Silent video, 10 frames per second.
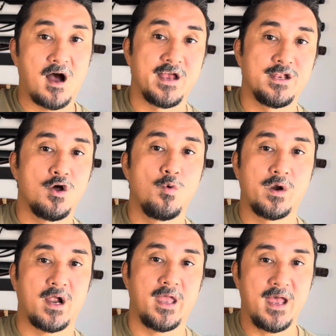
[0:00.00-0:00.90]
I know
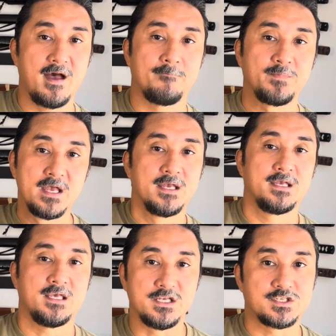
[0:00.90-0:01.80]
where I am
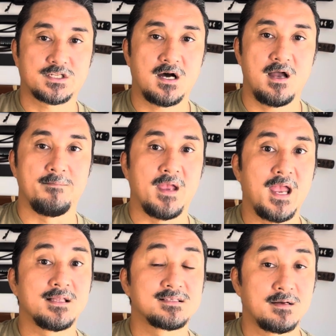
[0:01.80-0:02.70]
each time.
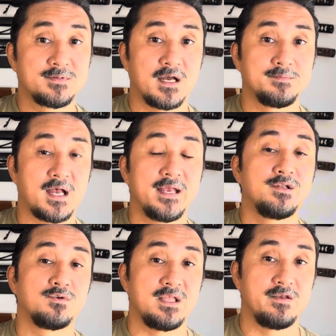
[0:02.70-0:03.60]
And sometimes I
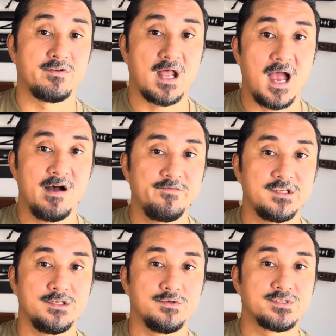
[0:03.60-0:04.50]
don't even have to
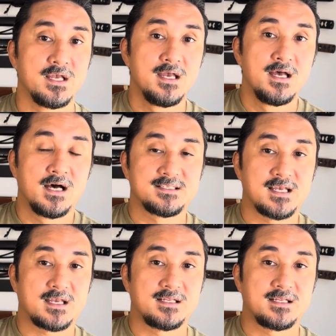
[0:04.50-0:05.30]
use a second